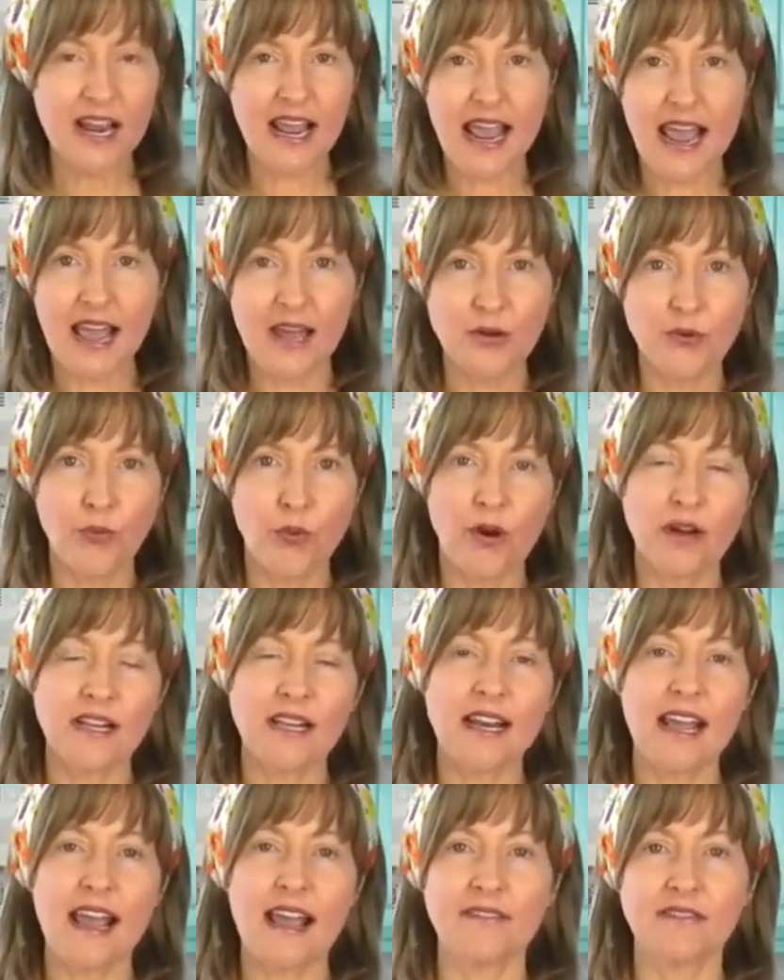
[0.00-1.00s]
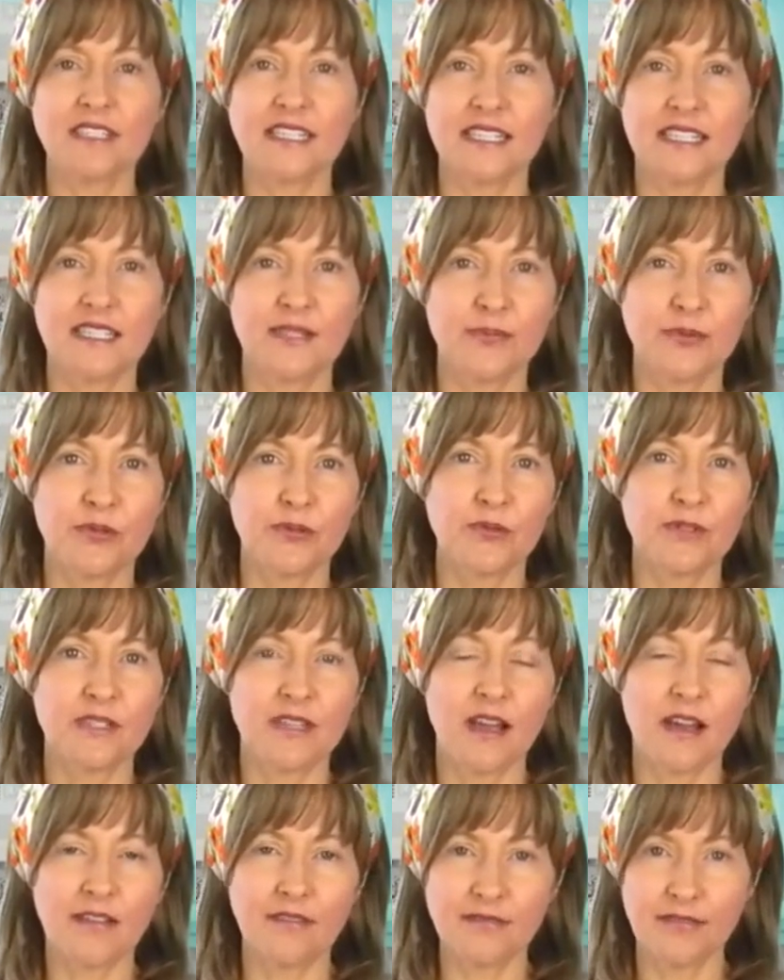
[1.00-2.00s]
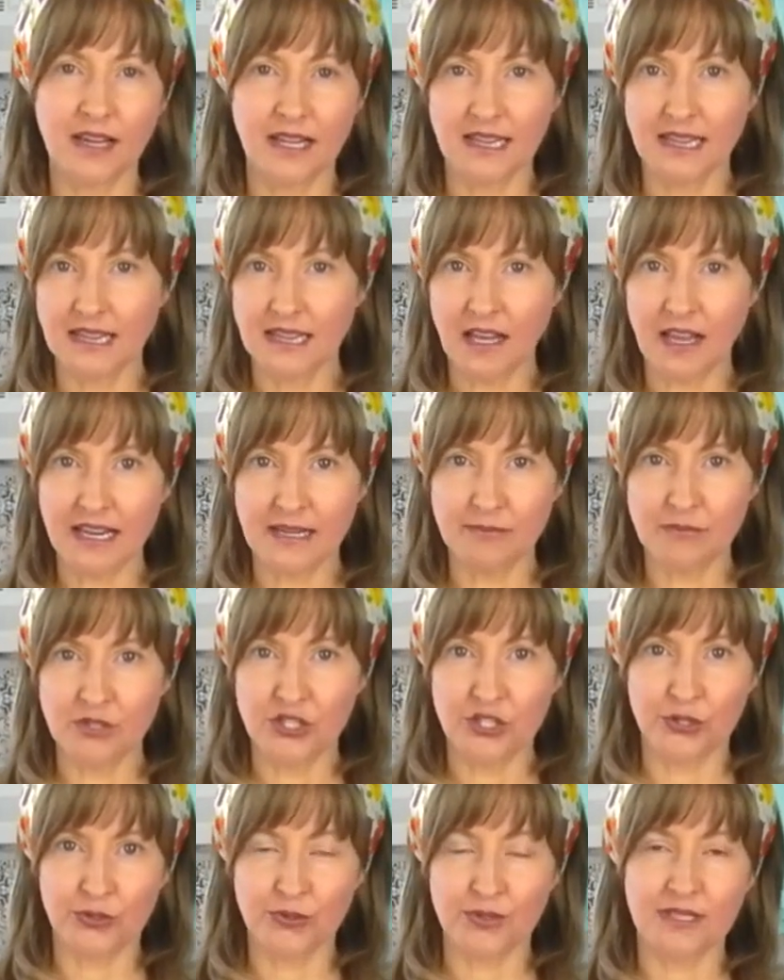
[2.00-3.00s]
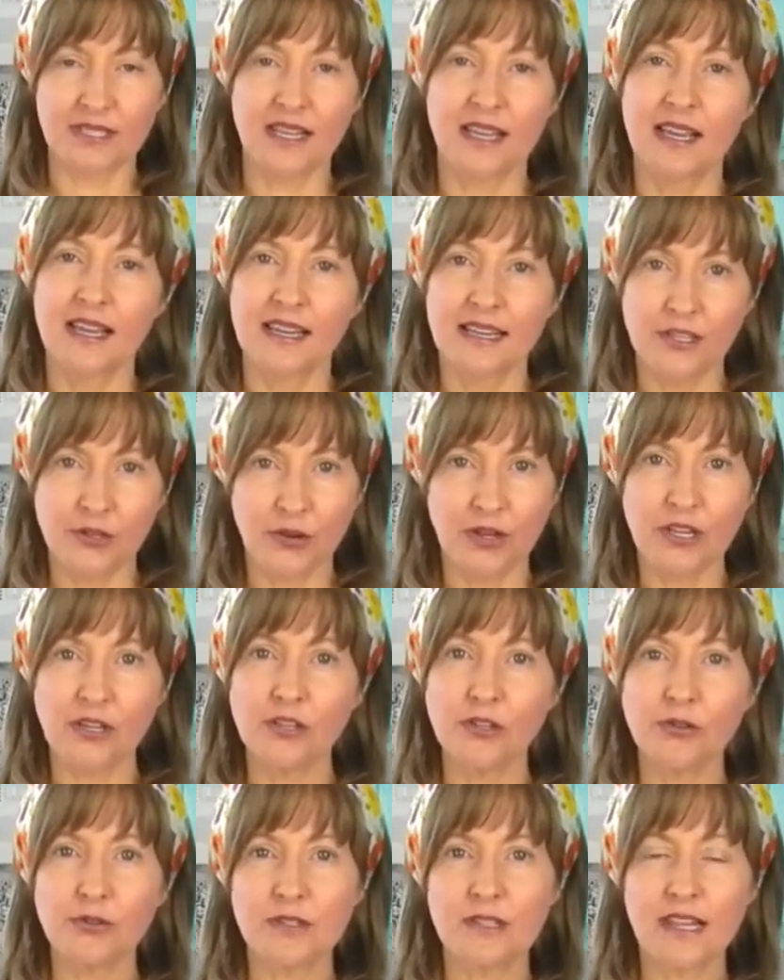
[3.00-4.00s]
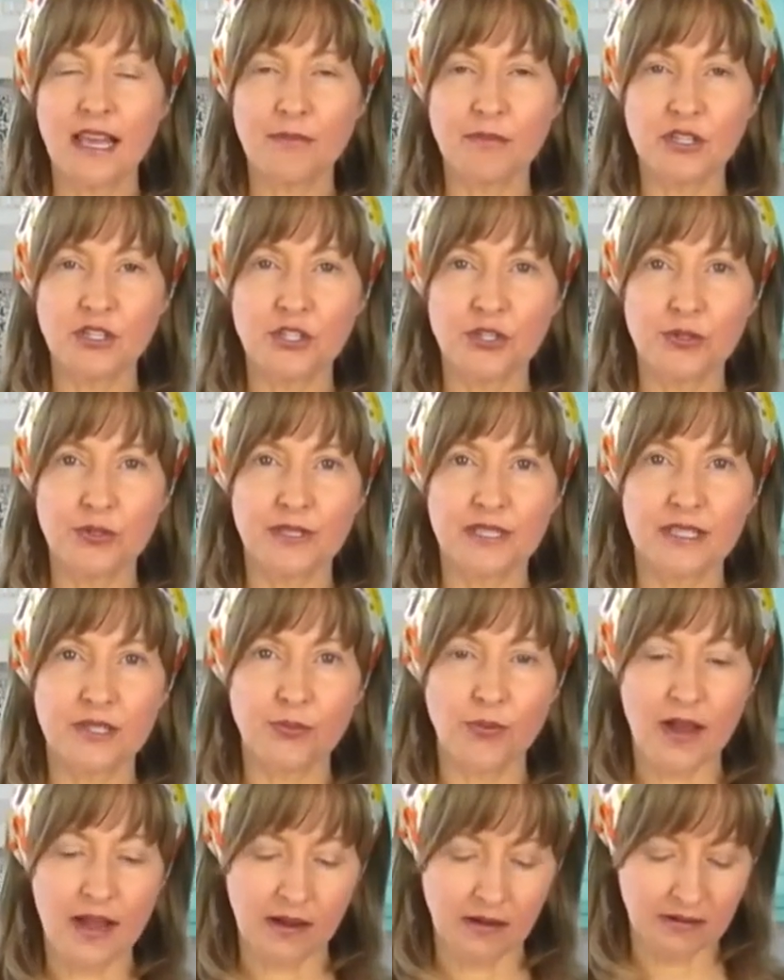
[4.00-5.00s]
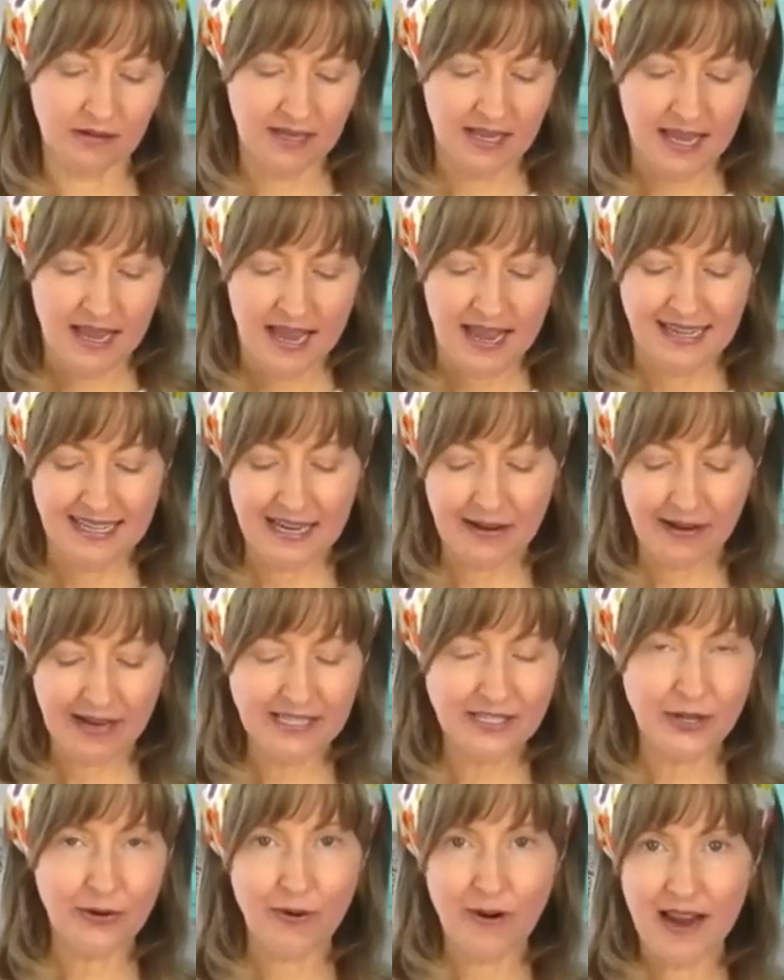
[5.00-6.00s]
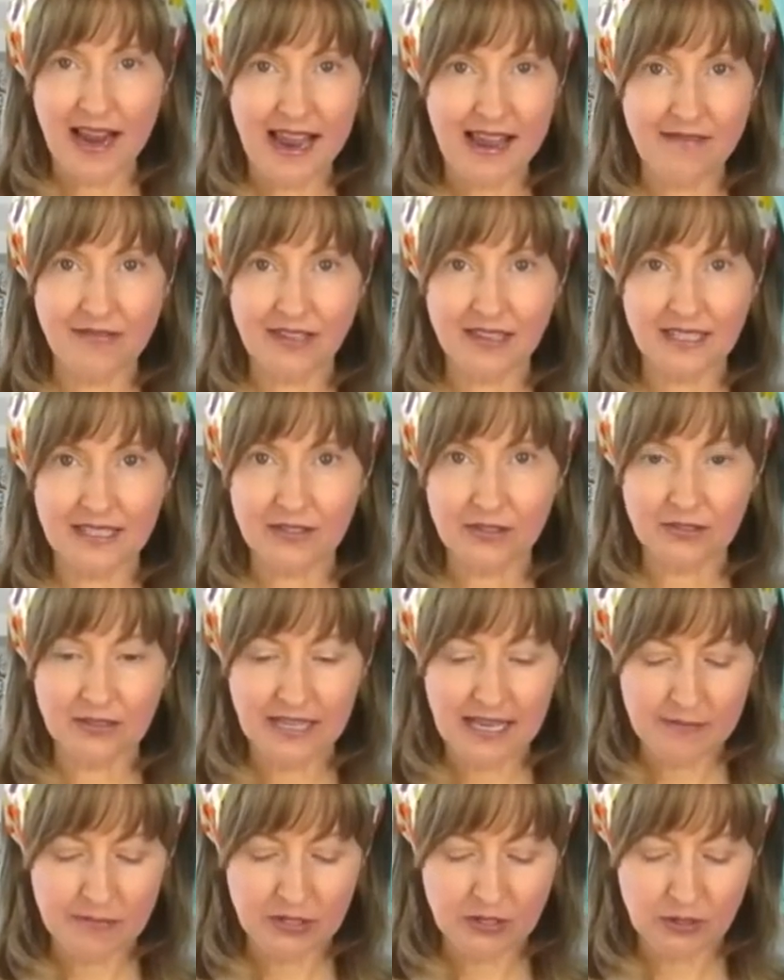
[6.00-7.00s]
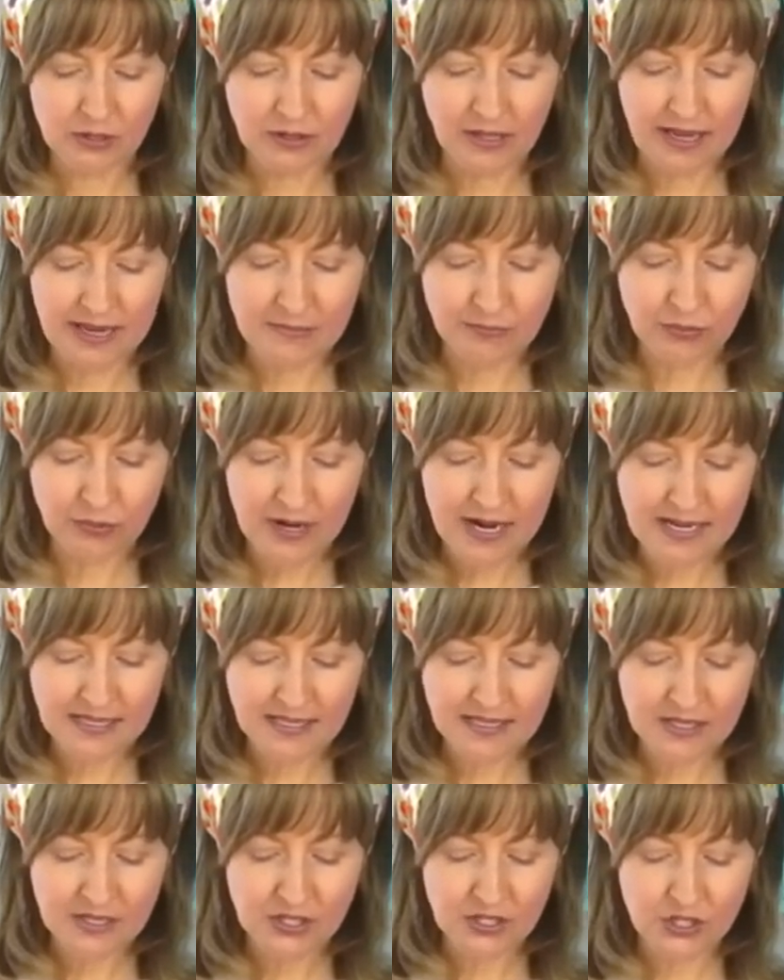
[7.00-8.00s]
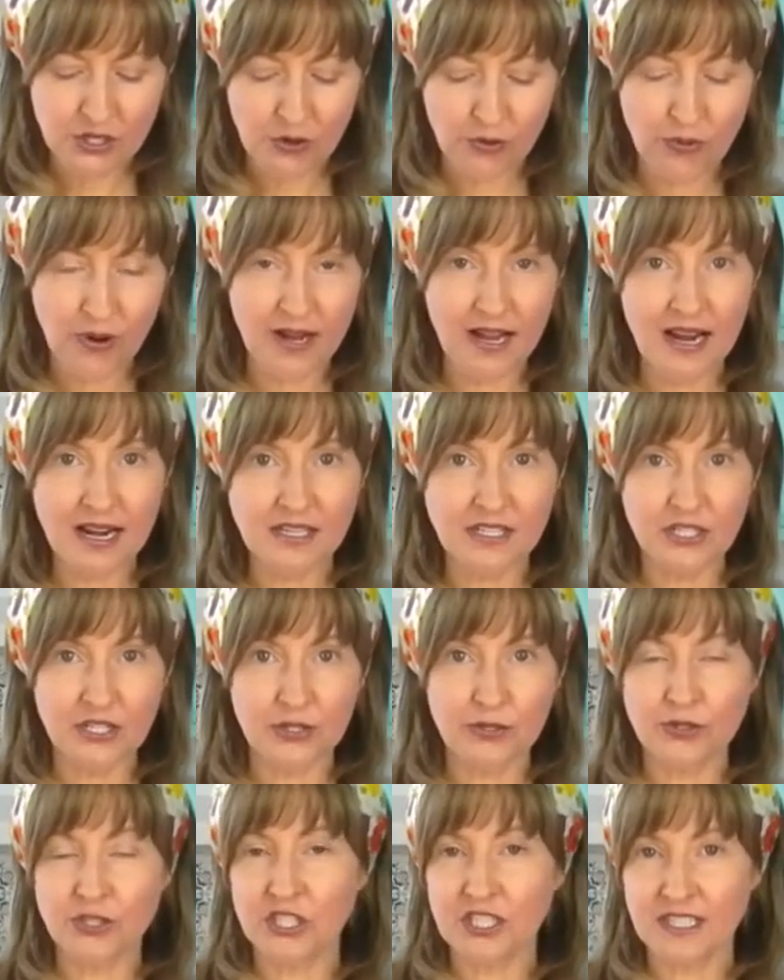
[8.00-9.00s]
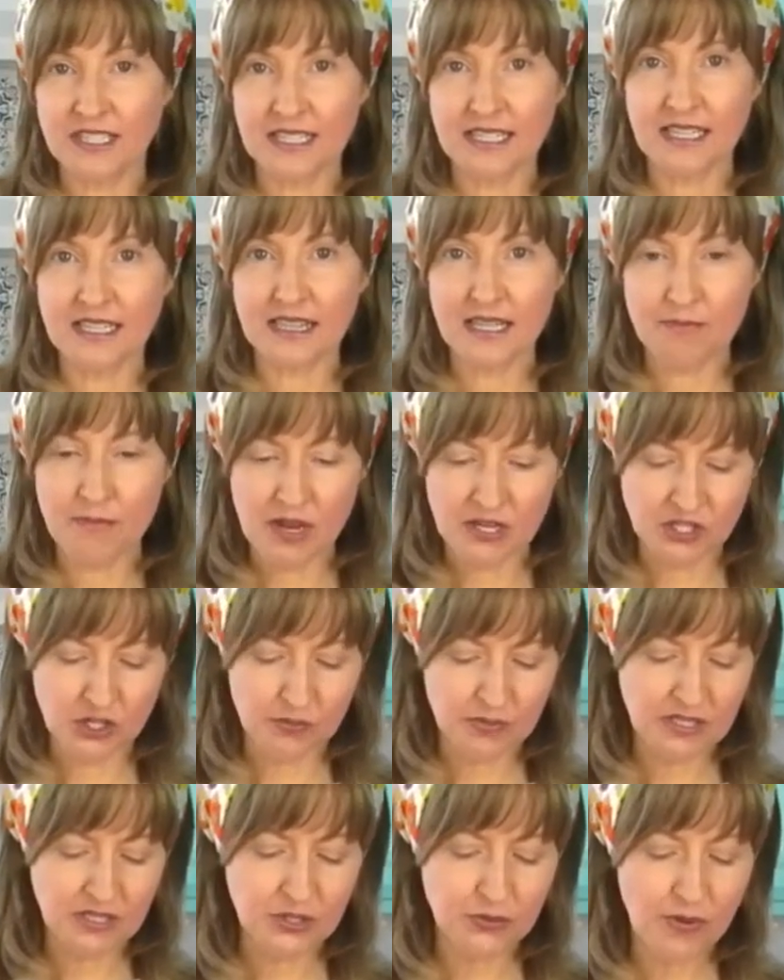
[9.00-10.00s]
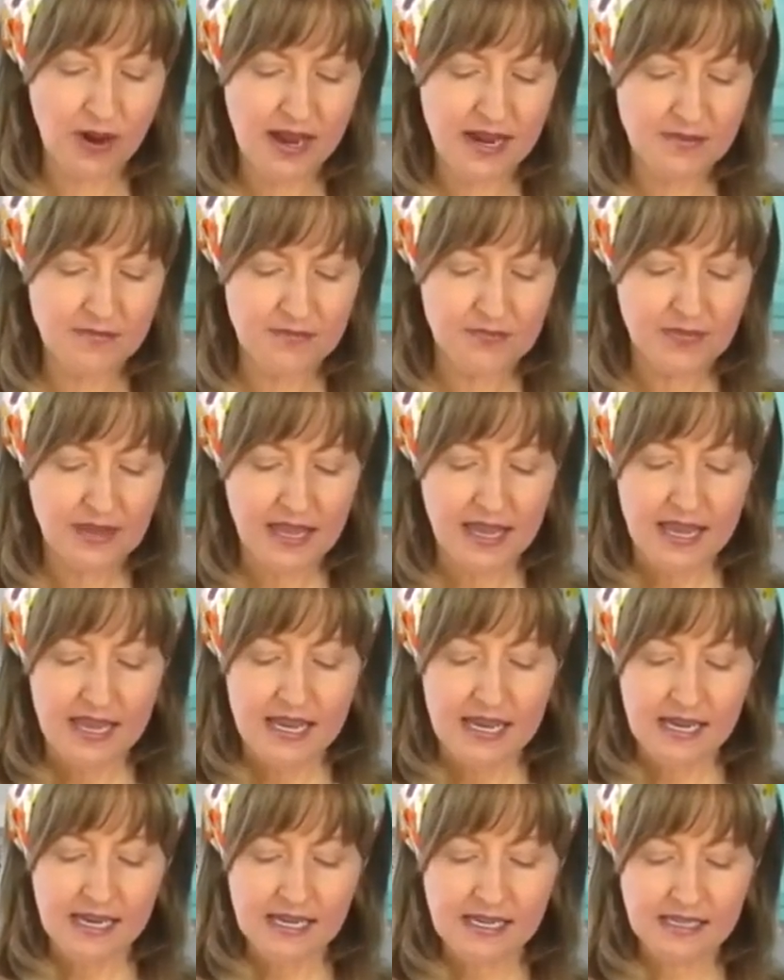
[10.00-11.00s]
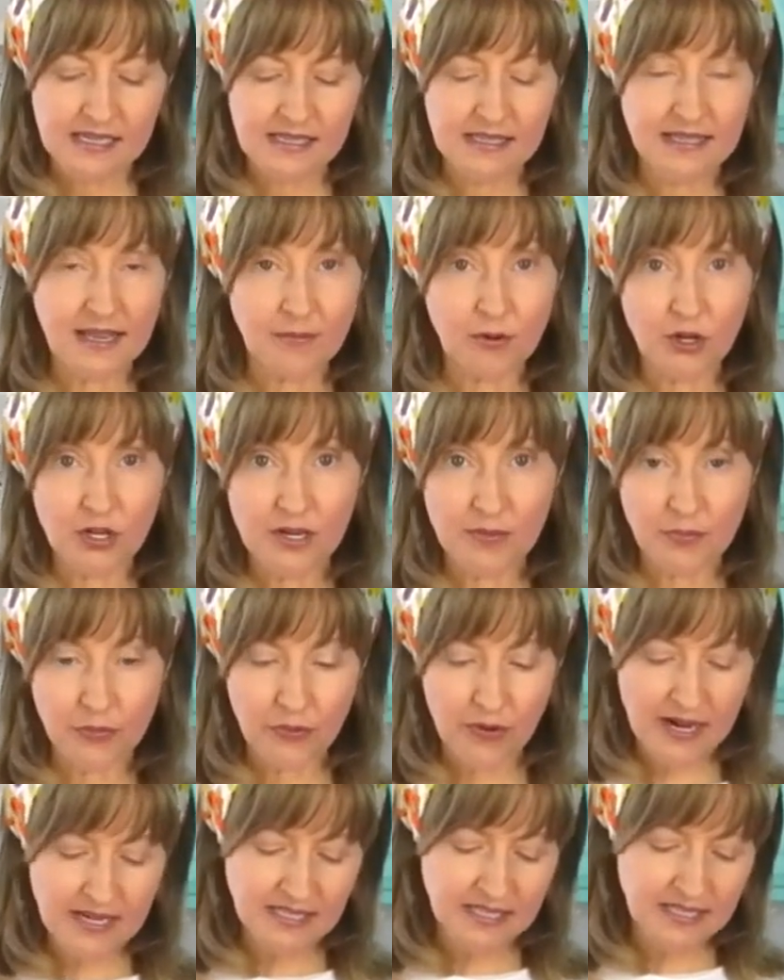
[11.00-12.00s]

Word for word: add one and a half teaspoons of lime juice. You can use lemon juice as well. Now I don't have a little lemon or lime press, so what I do just to get the measurements right is I'm going to press